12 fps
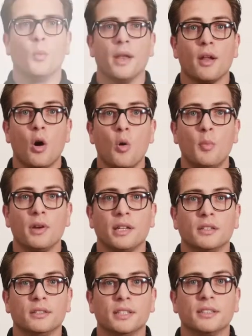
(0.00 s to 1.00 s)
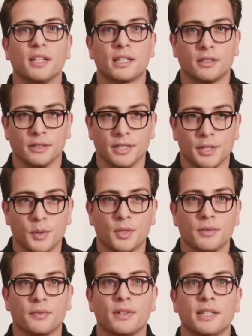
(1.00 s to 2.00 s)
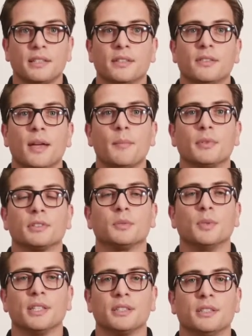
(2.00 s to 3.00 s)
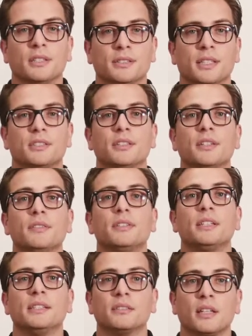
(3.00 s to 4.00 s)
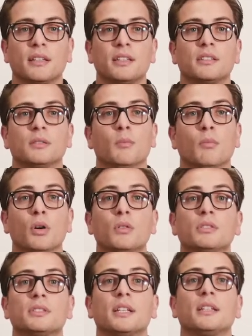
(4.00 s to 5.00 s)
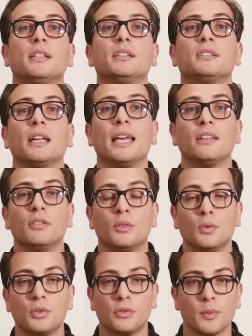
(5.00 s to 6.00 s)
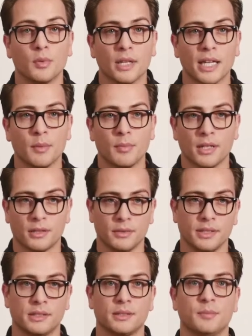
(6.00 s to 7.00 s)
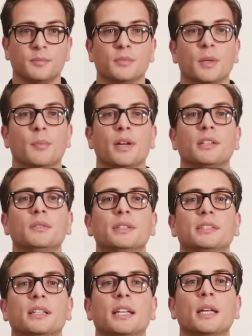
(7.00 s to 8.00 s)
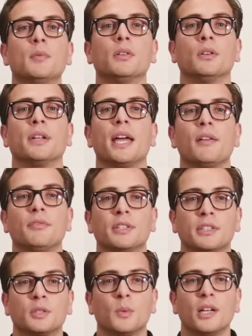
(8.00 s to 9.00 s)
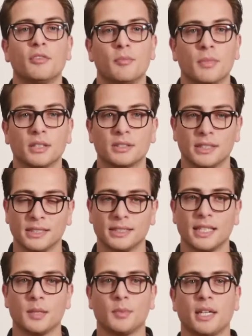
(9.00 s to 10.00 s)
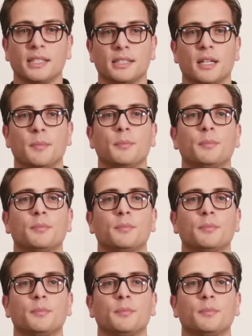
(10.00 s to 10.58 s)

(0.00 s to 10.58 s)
When opening the detector, you can find the temper switch, sensitivity settings, mode settings and two triple A batteries. The batteries enable on average twelve months in standby time.